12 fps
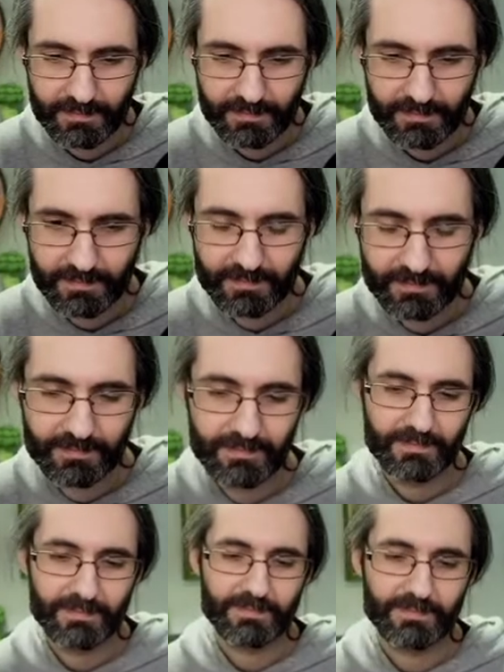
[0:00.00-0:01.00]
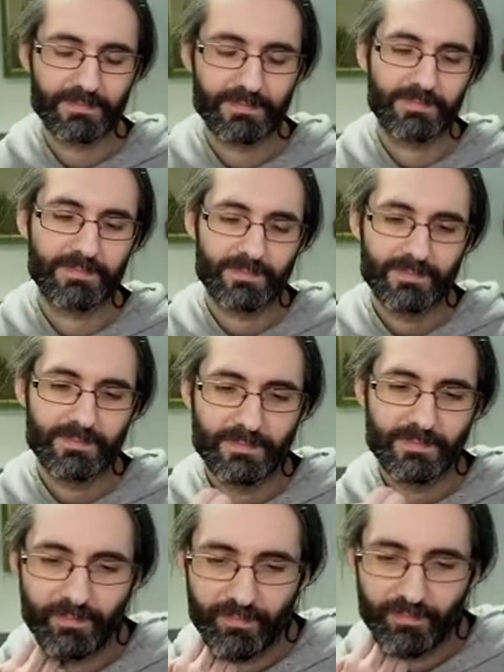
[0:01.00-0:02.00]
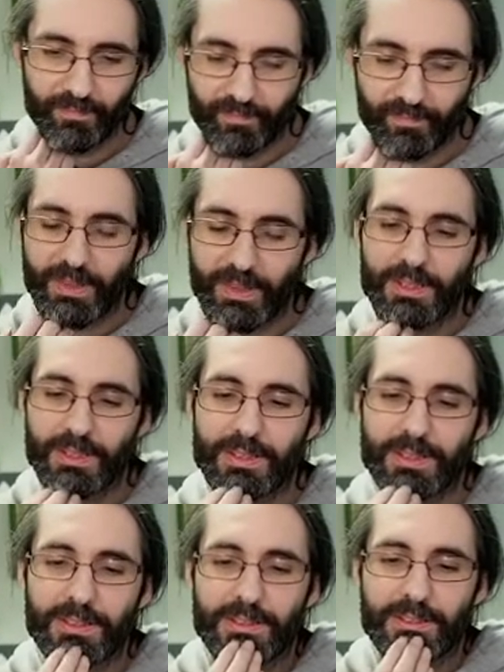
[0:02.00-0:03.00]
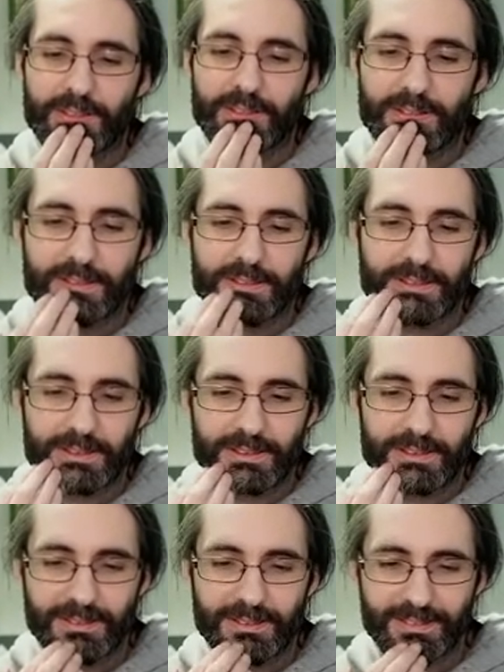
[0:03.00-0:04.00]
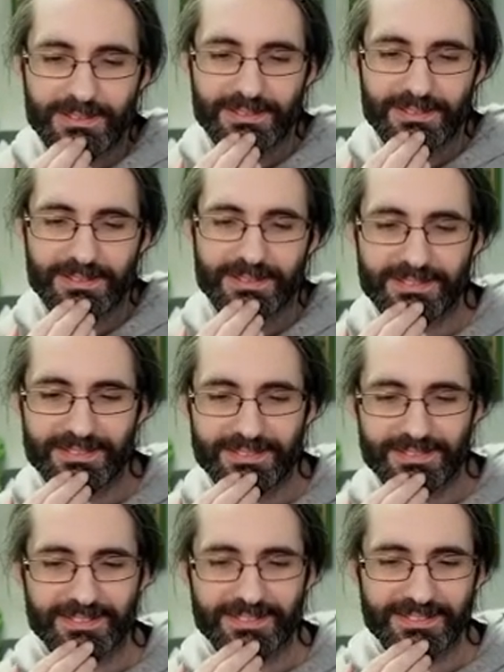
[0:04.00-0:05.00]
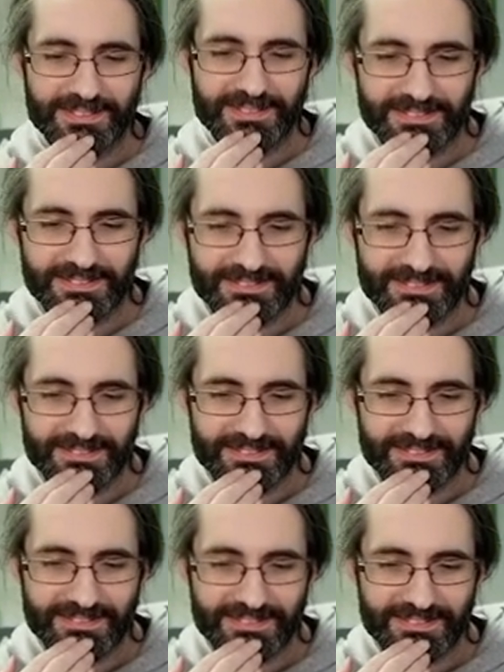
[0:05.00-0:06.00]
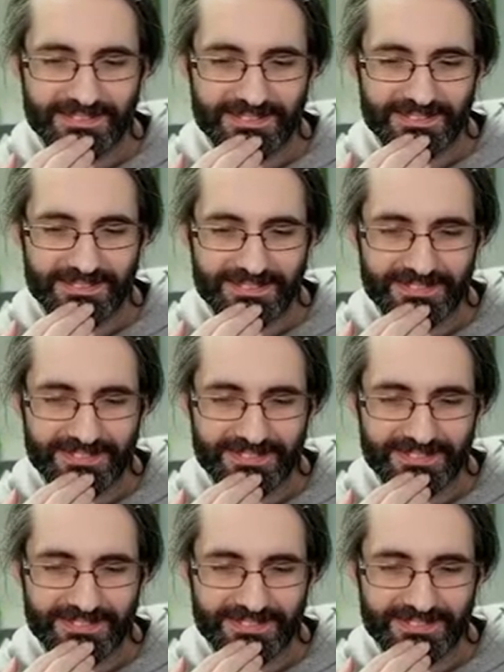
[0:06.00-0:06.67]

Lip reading: [no speech]